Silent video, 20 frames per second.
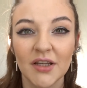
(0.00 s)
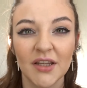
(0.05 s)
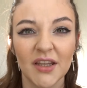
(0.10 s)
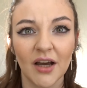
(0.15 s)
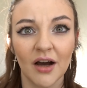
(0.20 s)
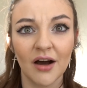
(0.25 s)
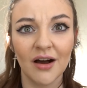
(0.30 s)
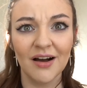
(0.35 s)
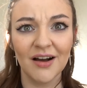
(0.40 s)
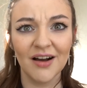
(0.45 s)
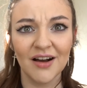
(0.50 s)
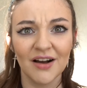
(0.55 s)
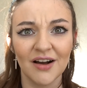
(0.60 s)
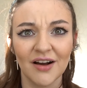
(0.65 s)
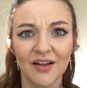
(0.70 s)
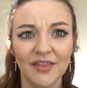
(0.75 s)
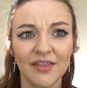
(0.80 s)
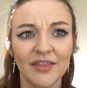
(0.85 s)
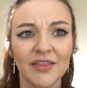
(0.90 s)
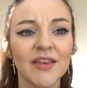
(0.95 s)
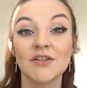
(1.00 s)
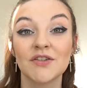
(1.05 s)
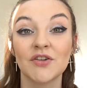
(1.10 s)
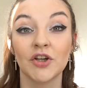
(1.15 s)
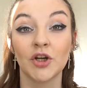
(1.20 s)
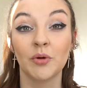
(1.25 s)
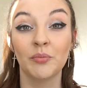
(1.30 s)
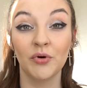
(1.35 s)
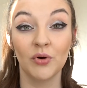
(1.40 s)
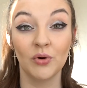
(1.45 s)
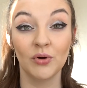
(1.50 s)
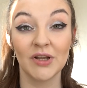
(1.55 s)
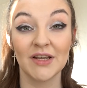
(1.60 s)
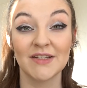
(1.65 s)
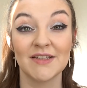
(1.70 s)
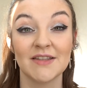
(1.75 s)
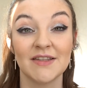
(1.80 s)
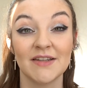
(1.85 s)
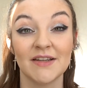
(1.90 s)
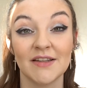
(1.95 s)
Yeah. So in a poll I
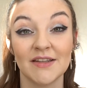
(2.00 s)
did the